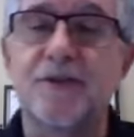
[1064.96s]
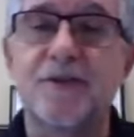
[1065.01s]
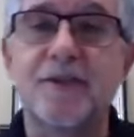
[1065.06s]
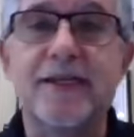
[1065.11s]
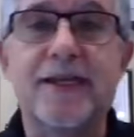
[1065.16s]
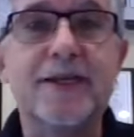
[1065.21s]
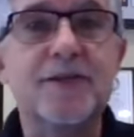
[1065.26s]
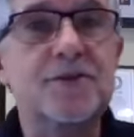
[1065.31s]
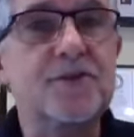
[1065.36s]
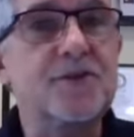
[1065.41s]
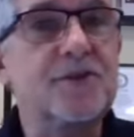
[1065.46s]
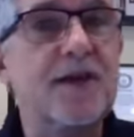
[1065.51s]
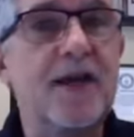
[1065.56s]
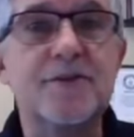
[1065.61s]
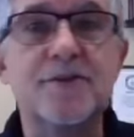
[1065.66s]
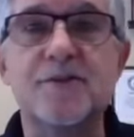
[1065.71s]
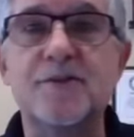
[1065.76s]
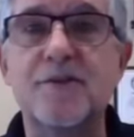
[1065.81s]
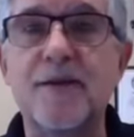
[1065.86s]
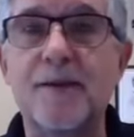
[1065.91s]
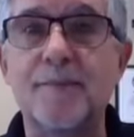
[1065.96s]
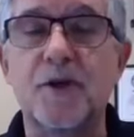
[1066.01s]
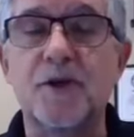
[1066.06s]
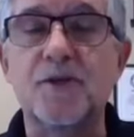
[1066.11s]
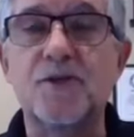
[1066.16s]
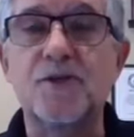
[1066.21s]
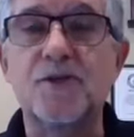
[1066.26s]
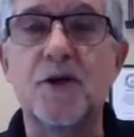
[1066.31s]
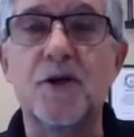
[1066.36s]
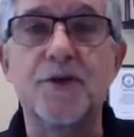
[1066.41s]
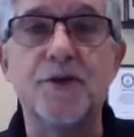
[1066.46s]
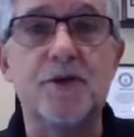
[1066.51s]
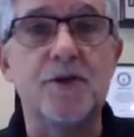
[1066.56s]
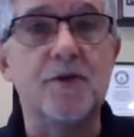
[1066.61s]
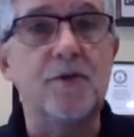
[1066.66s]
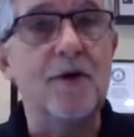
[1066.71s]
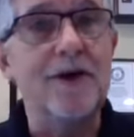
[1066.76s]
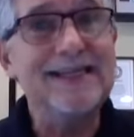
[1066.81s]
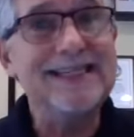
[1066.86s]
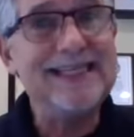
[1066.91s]
the exercises I'm going to show
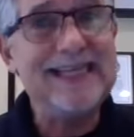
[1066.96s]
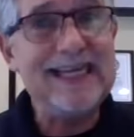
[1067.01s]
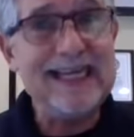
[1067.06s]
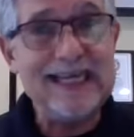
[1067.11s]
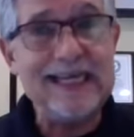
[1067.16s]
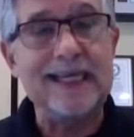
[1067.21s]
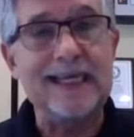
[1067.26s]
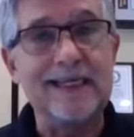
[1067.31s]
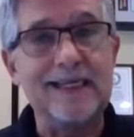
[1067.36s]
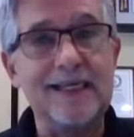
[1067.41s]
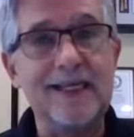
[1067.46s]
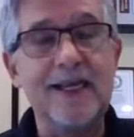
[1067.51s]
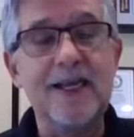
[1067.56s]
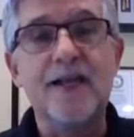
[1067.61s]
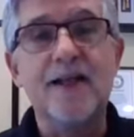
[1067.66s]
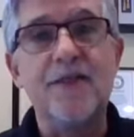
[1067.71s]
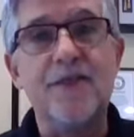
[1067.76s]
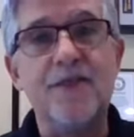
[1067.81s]
you, again,